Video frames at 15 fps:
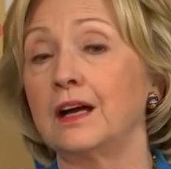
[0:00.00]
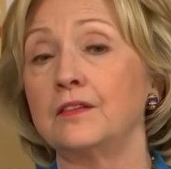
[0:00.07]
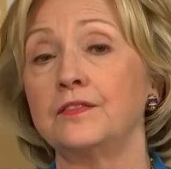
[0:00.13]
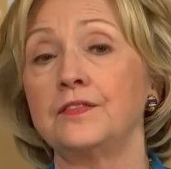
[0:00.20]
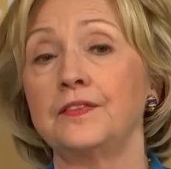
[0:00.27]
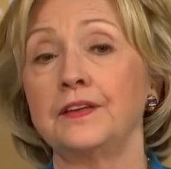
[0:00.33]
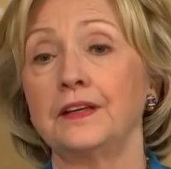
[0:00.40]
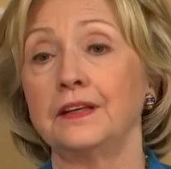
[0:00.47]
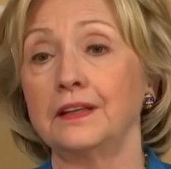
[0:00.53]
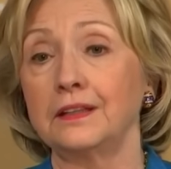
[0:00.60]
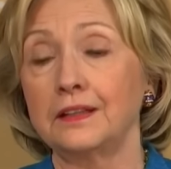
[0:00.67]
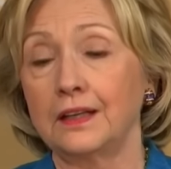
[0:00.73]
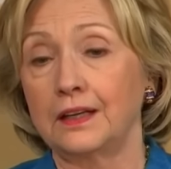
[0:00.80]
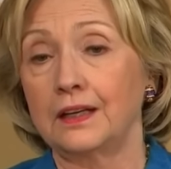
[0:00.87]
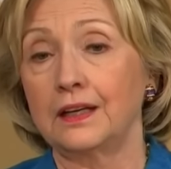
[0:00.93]
of the
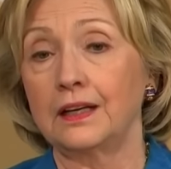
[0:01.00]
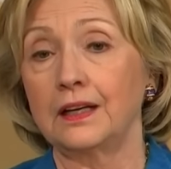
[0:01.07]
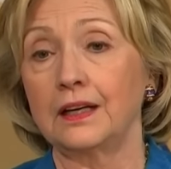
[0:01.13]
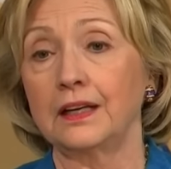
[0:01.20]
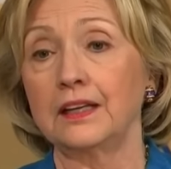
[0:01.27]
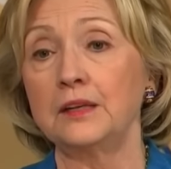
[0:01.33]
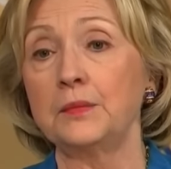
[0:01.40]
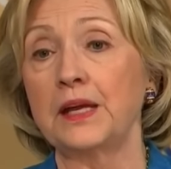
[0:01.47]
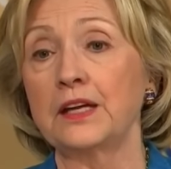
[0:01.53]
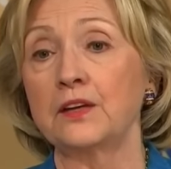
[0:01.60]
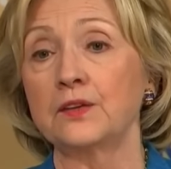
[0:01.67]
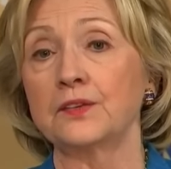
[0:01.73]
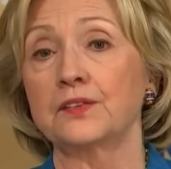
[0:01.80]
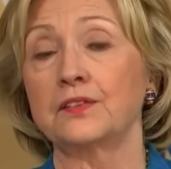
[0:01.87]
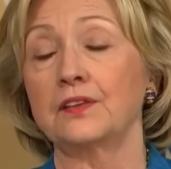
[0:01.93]
uh,
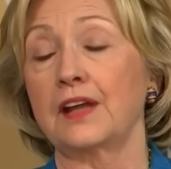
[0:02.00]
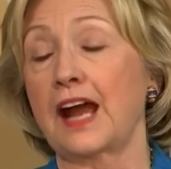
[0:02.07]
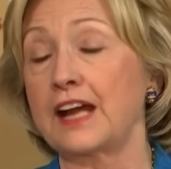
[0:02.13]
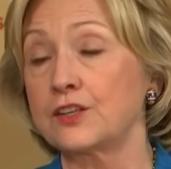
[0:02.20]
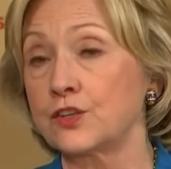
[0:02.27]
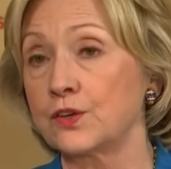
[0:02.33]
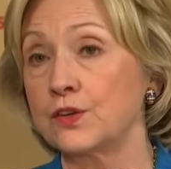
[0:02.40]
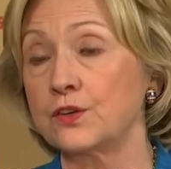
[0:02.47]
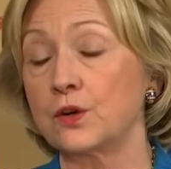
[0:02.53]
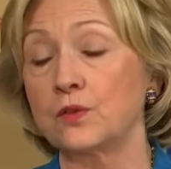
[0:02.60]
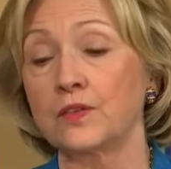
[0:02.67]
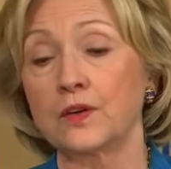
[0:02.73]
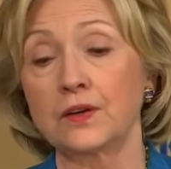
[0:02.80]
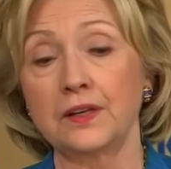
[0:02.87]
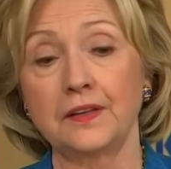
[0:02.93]
emails that I turned
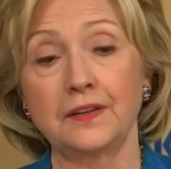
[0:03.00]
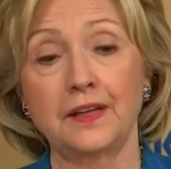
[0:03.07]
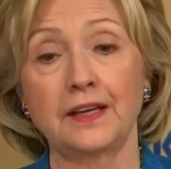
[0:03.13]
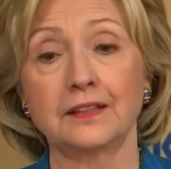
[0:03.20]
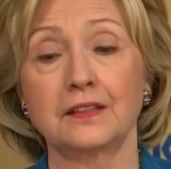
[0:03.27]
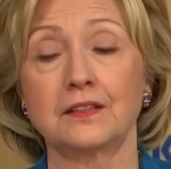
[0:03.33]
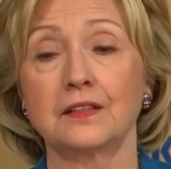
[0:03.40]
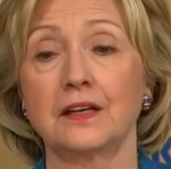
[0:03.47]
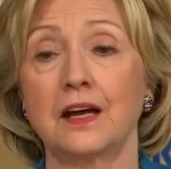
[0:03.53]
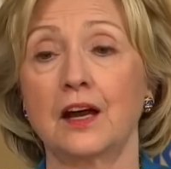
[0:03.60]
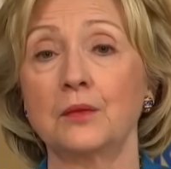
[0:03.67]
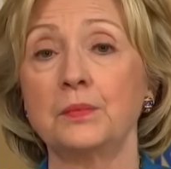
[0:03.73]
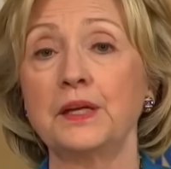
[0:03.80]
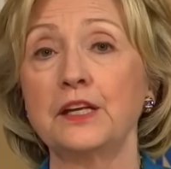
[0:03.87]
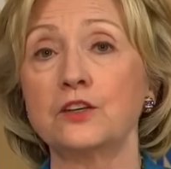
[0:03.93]
over and that uh,
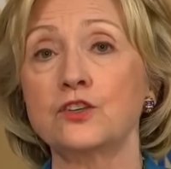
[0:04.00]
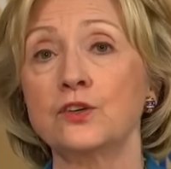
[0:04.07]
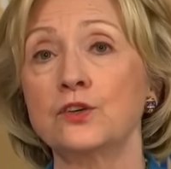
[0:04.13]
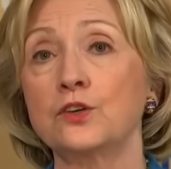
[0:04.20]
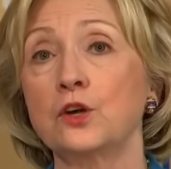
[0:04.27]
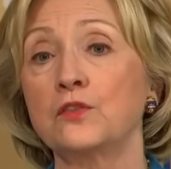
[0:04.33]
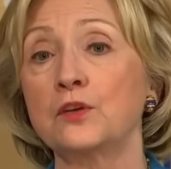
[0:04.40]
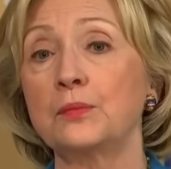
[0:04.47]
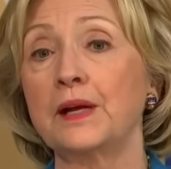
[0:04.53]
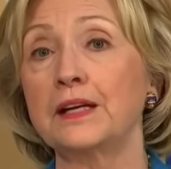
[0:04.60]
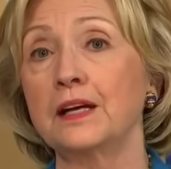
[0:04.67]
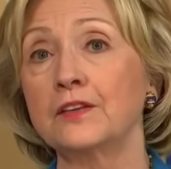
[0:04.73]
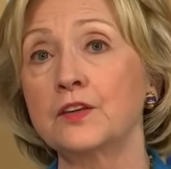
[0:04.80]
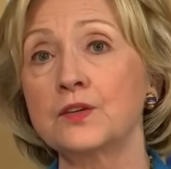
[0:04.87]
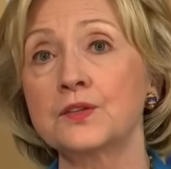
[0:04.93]
are being turned over
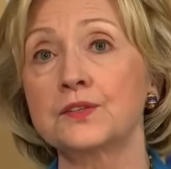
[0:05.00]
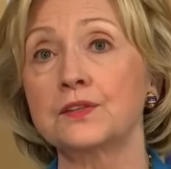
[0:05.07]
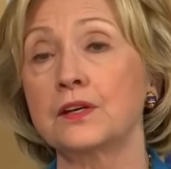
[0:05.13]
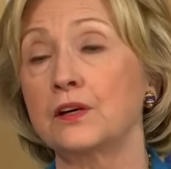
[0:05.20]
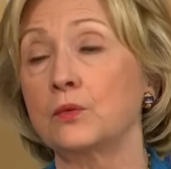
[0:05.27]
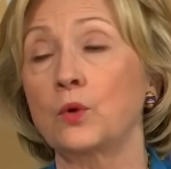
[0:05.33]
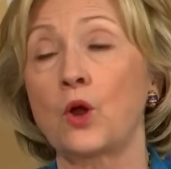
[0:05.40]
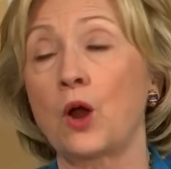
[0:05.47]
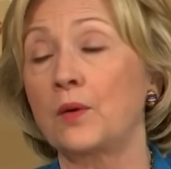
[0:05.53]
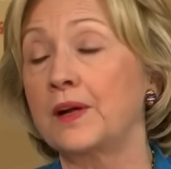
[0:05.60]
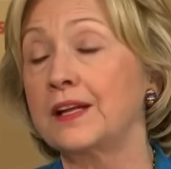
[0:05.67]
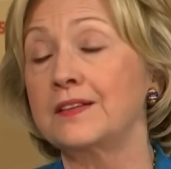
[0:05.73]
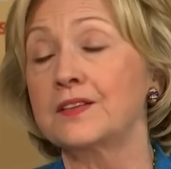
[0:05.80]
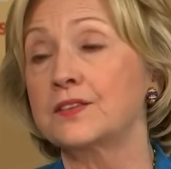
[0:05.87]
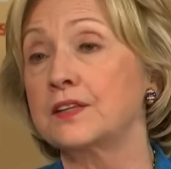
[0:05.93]
by others uh, were
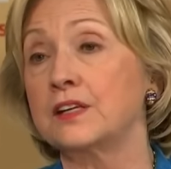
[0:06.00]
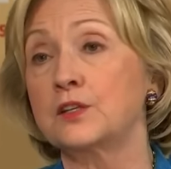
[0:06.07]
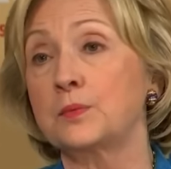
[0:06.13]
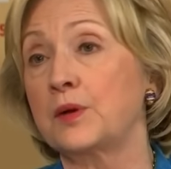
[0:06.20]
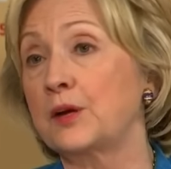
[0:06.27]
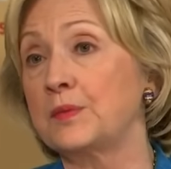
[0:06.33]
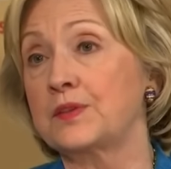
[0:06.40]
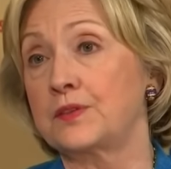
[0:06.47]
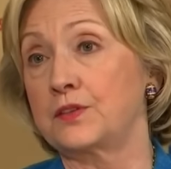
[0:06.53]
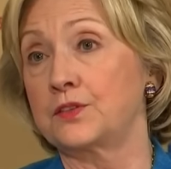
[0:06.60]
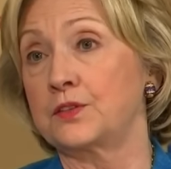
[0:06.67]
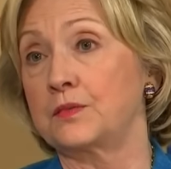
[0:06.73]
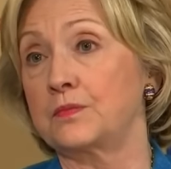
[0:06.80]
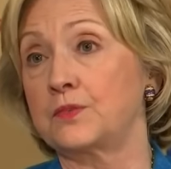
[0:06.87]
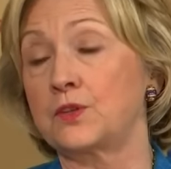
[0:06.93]
already in the State Department
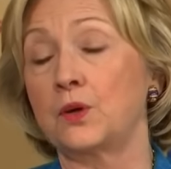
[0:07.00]
system.